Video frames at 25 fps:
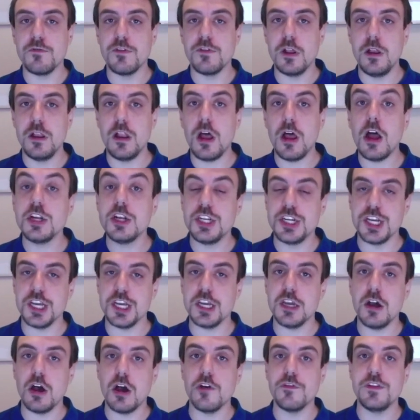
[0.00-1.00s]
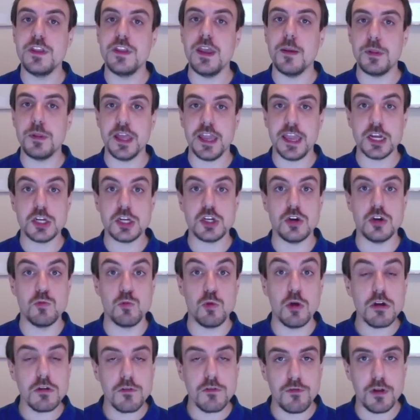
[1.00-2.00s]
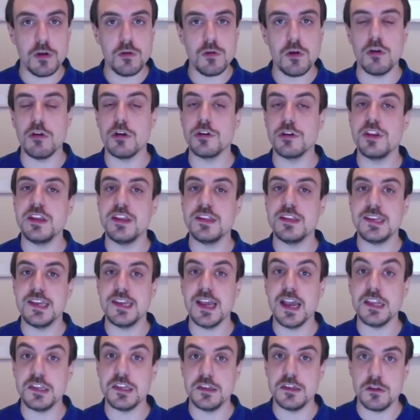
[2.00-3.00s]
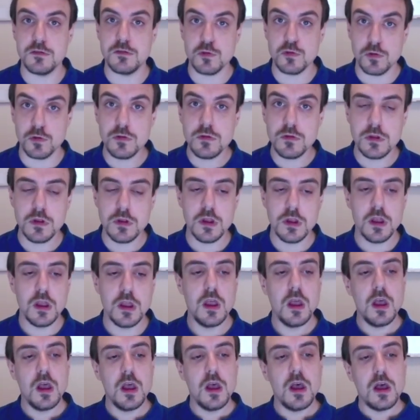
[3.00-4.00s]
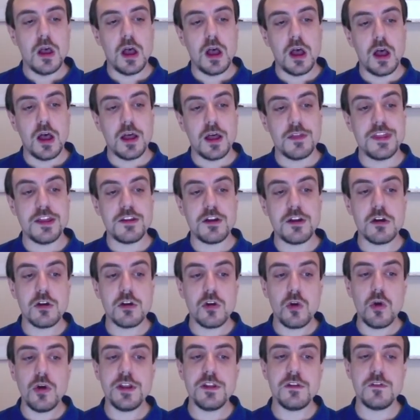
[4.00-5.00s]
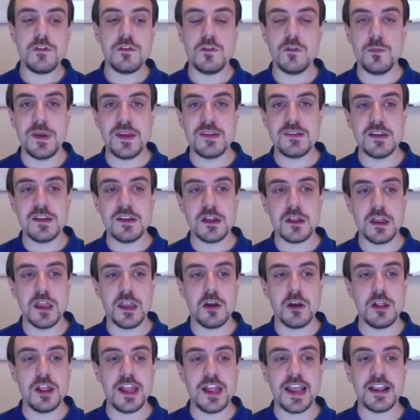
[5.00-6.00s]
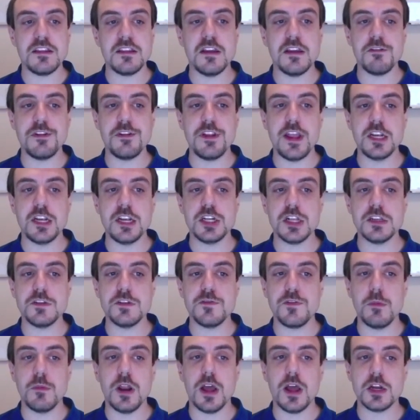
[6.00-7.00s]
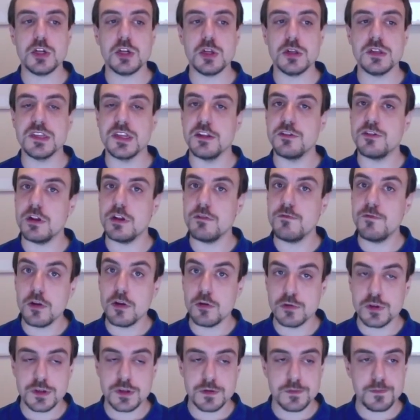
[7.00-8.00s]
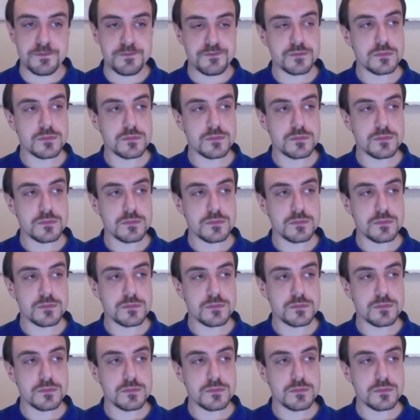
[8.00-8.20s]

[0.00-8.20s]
of the logic of the application workflow or the CI/CD tool that are going to basically collect the credentials from an actual central vault.